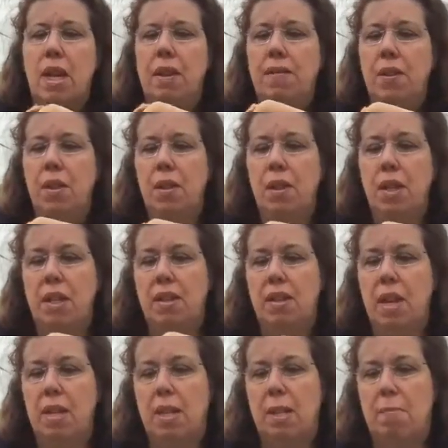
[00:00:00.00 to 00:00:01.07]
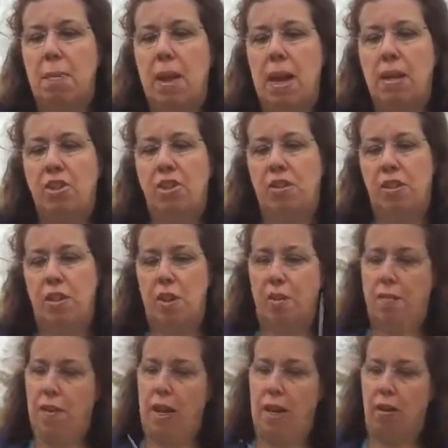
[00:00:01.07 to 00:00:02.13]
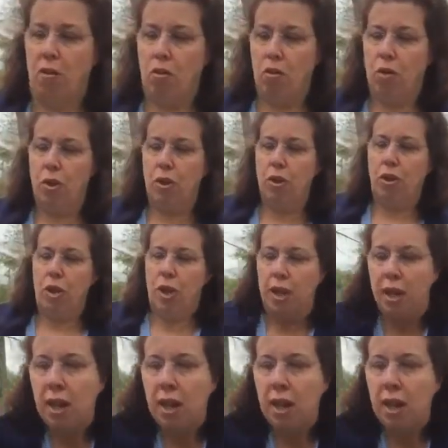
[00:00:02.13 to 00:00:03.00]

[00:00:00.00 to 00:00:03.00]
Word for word: if you look, it's got splashes of like orange